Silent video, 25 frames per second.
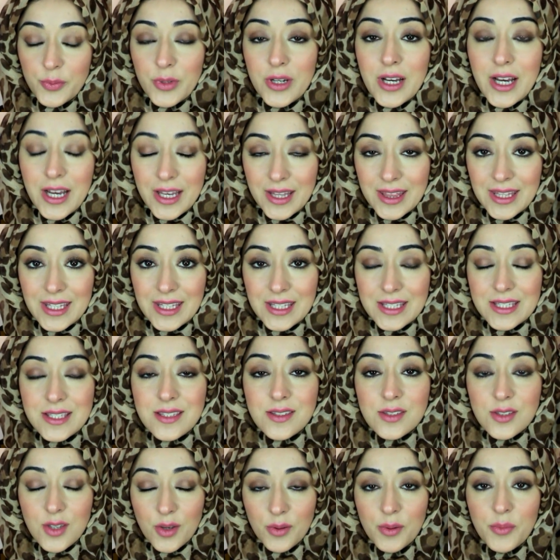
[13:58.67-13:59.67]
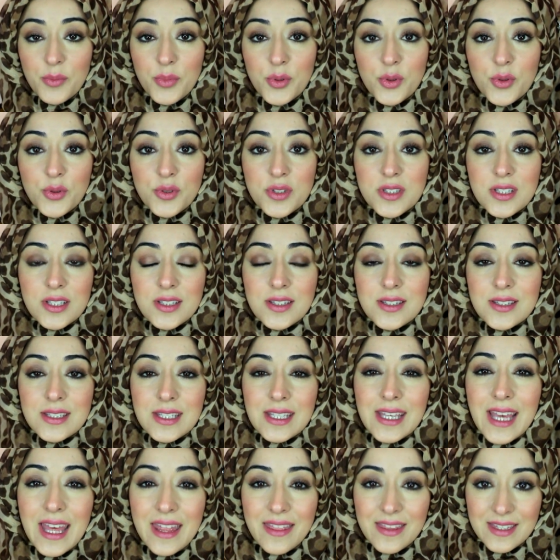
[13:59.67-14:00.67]
but I think it's so important
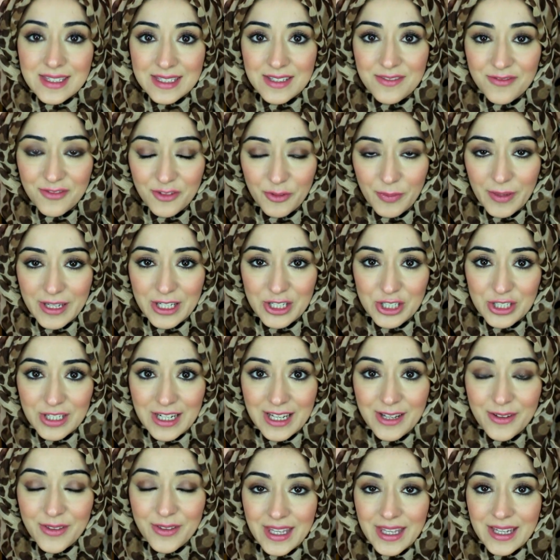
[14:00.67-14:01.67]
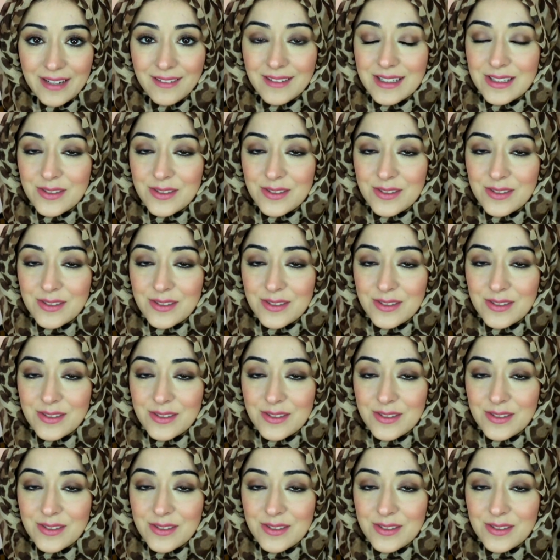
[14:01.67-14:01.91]
to get this information there.